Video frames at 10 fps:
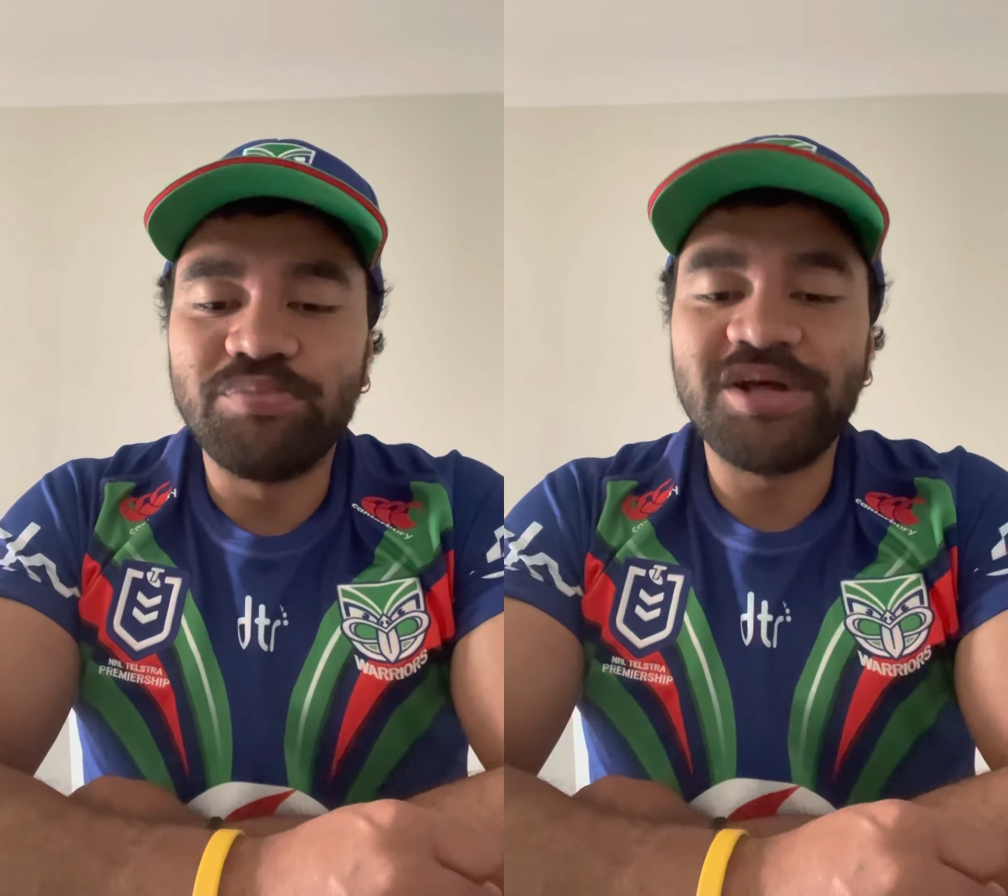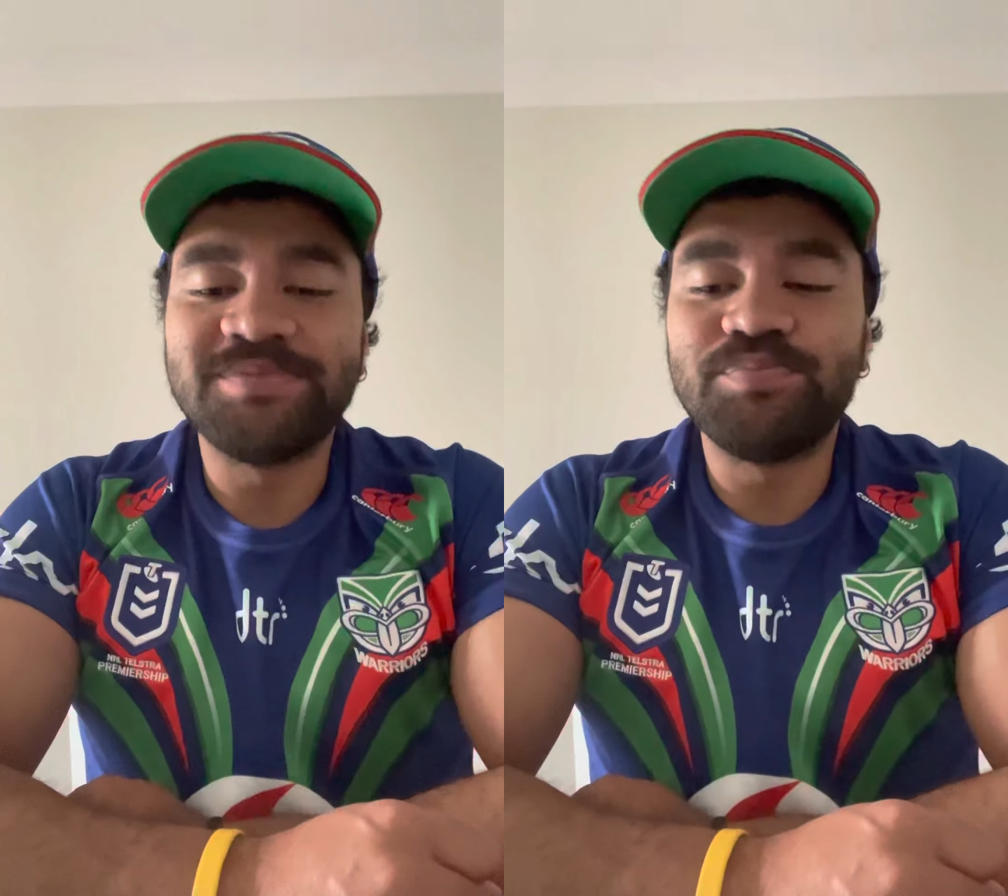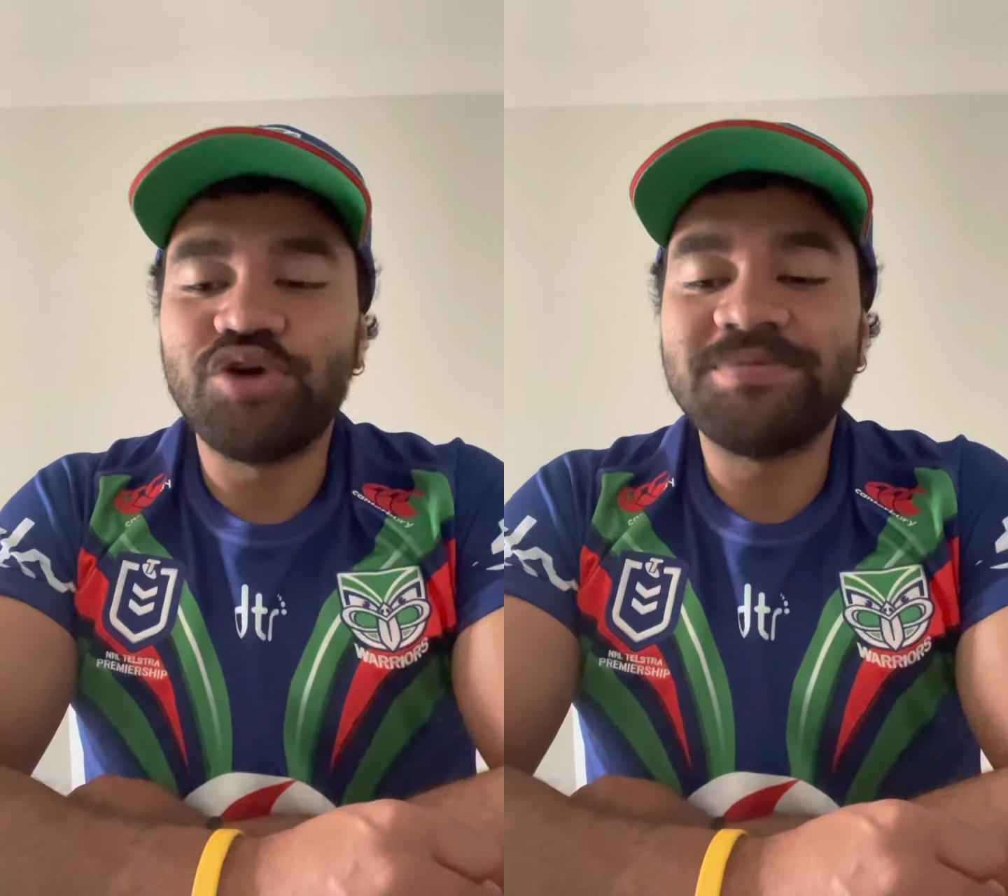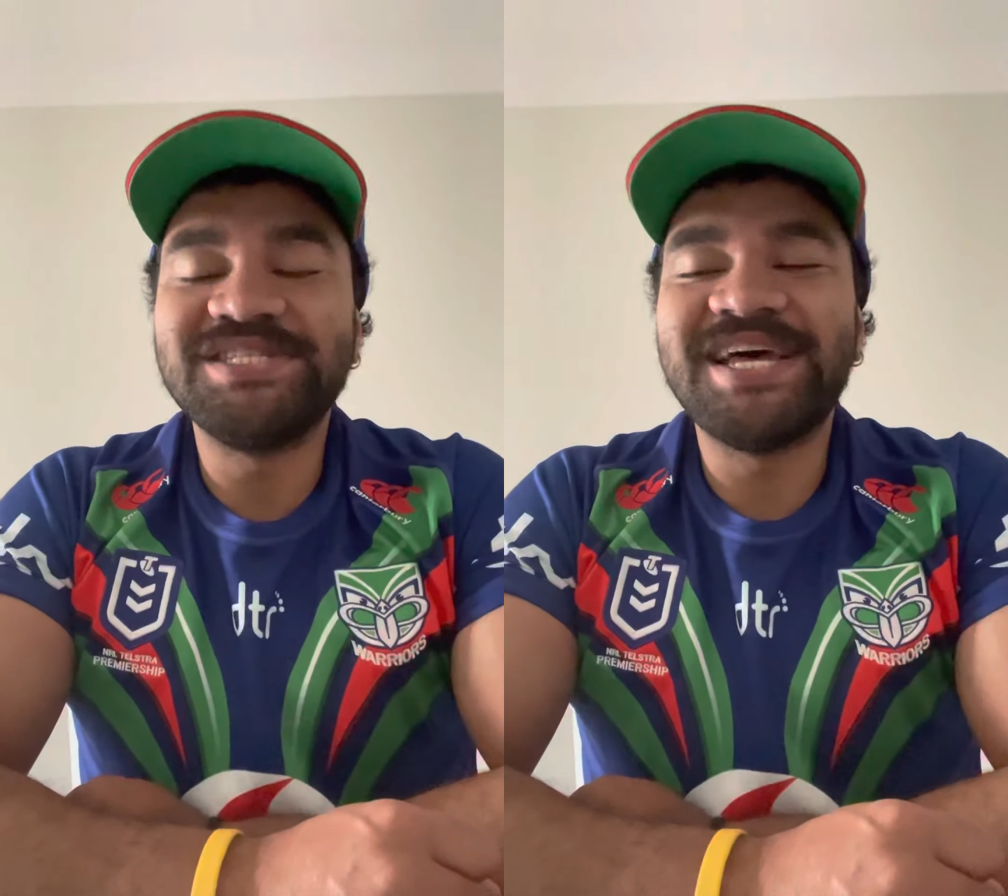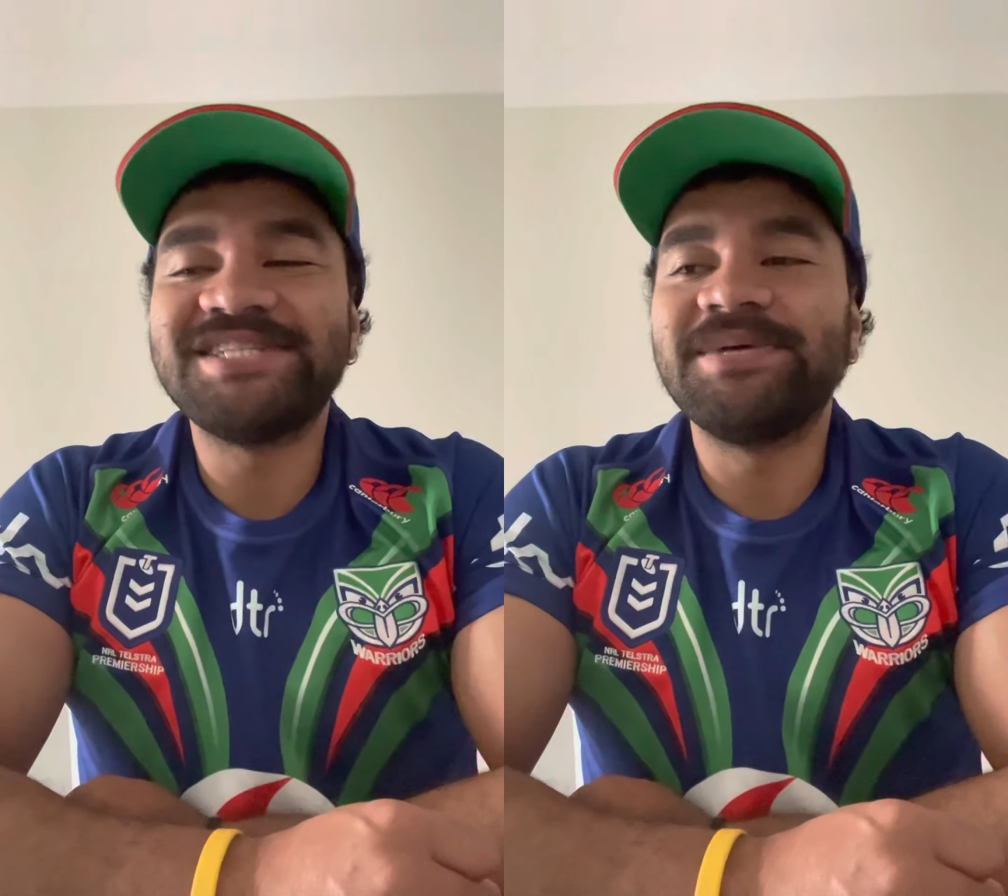Perhaps
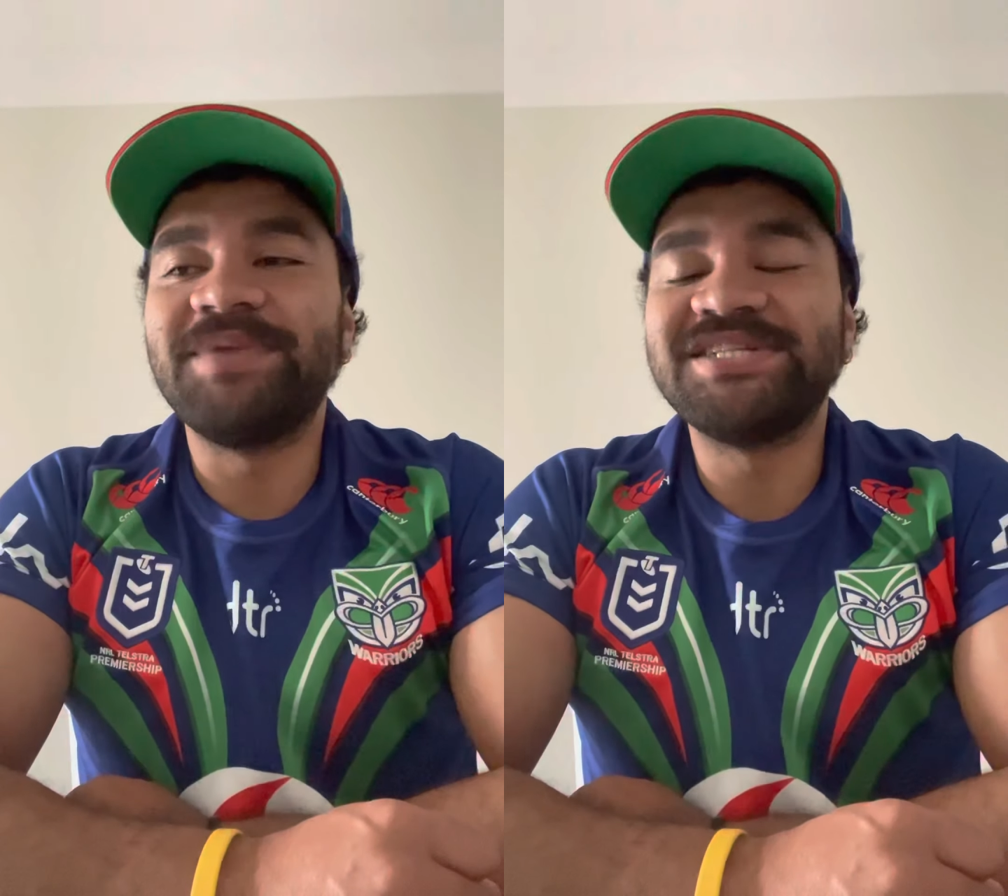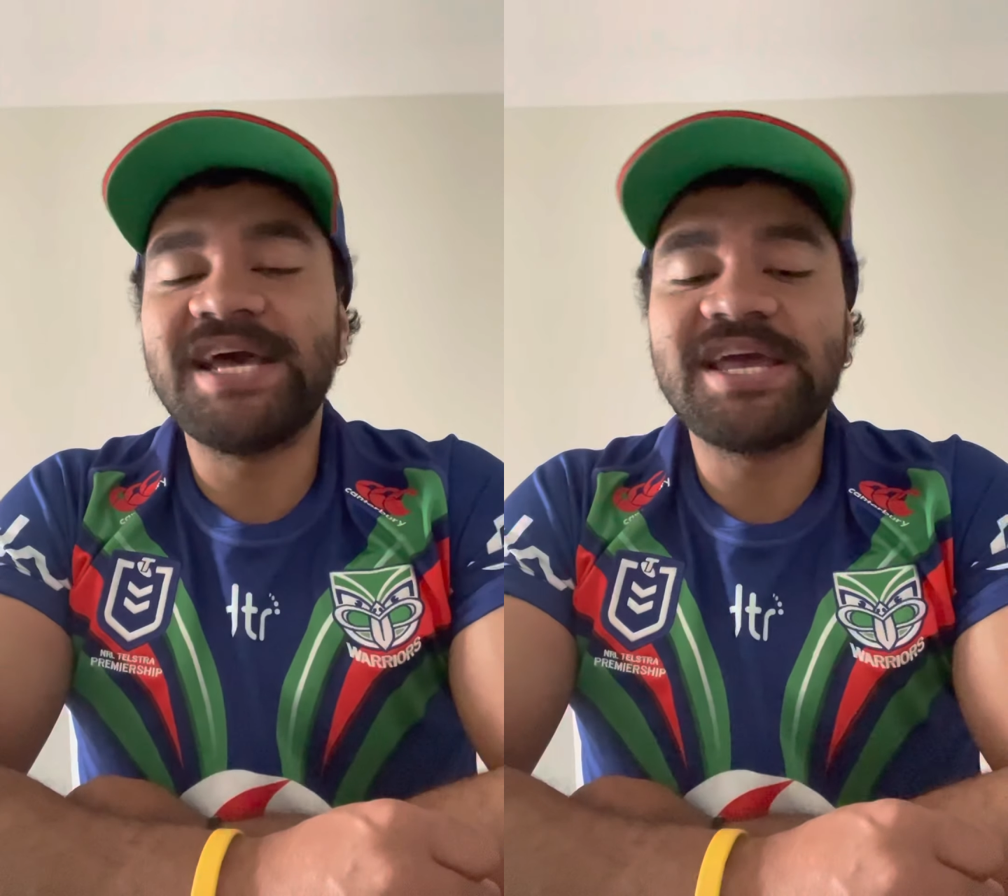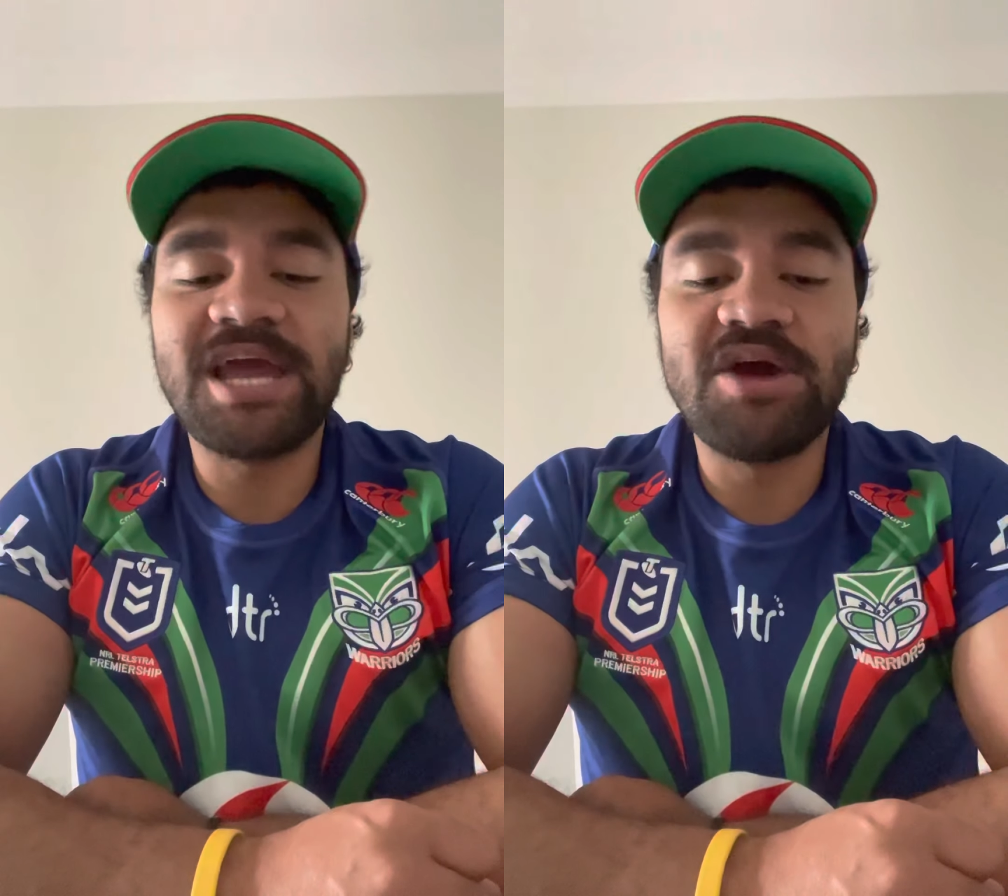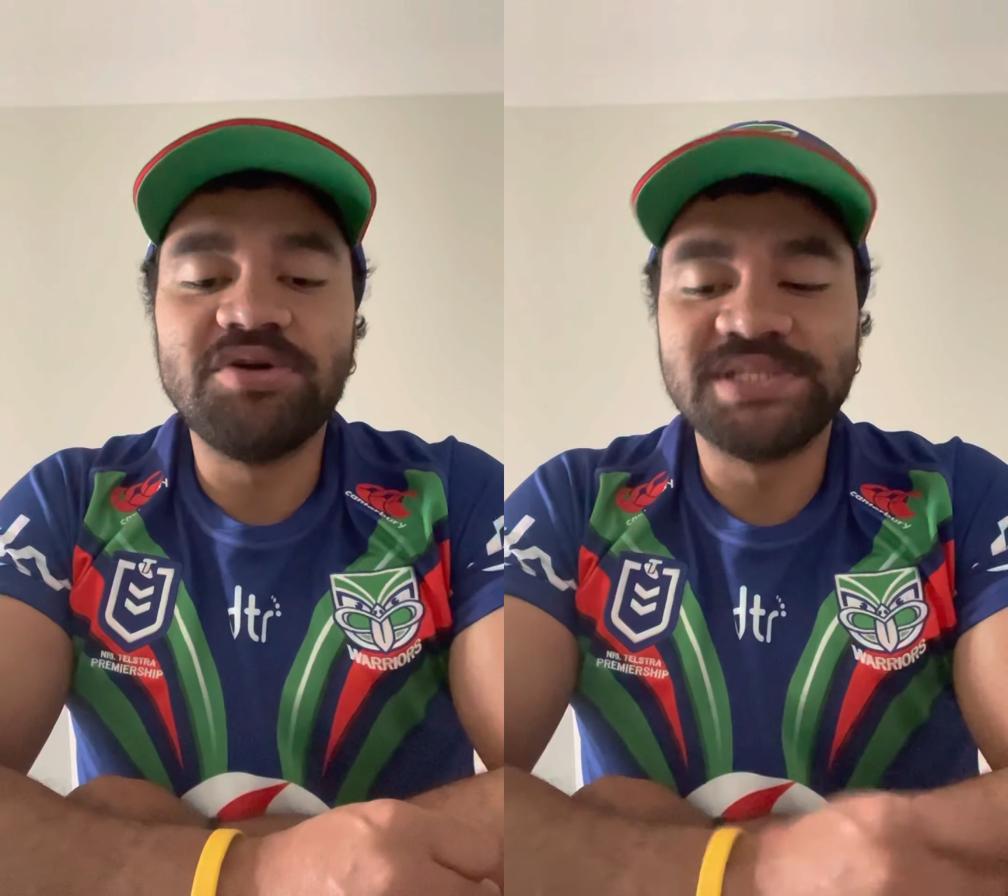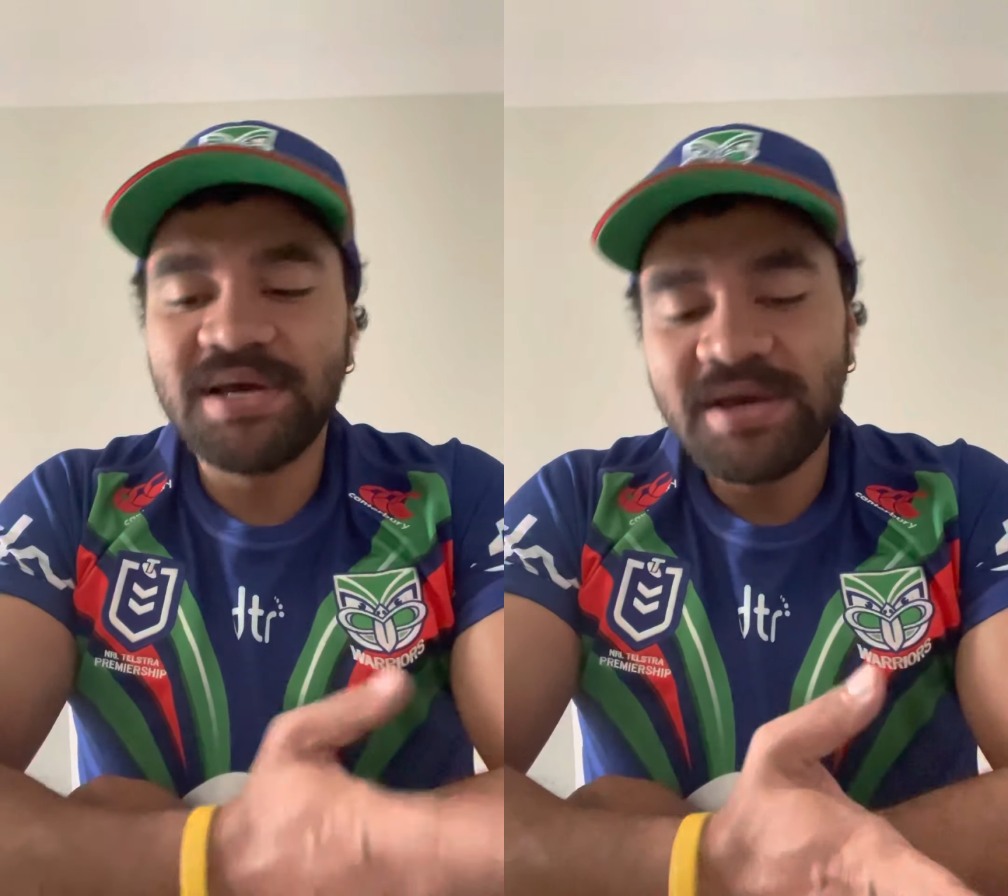he's had some attacking
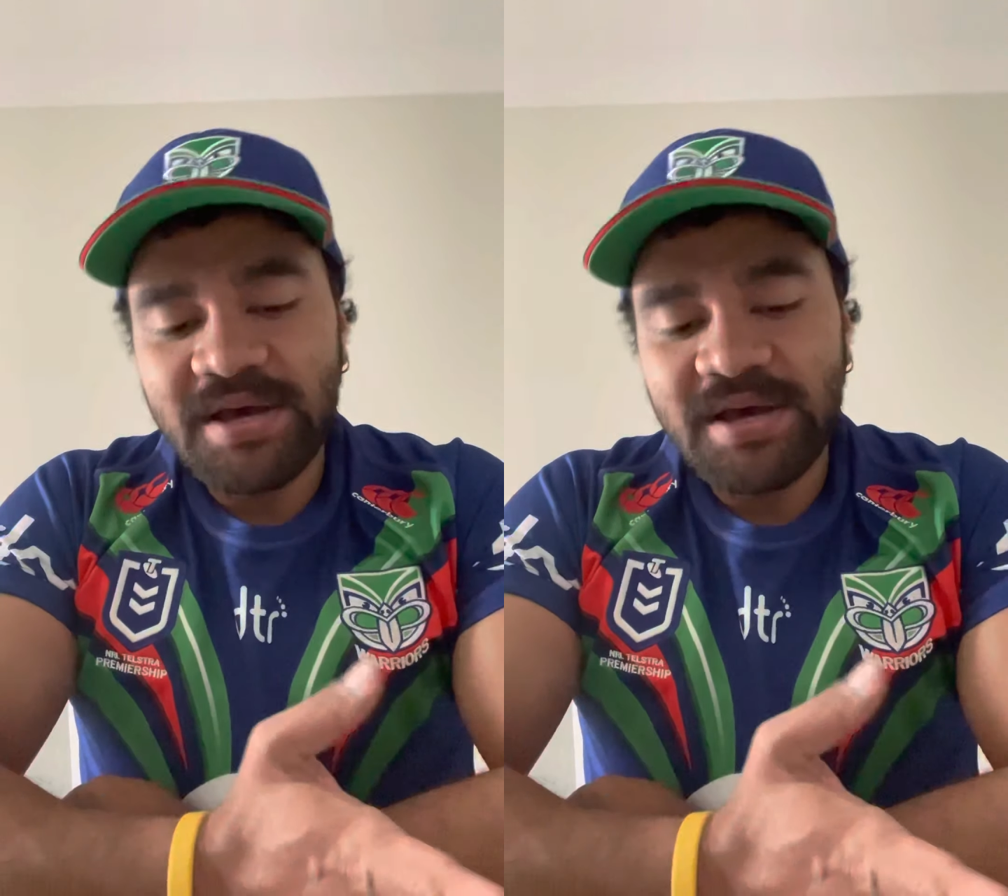errors.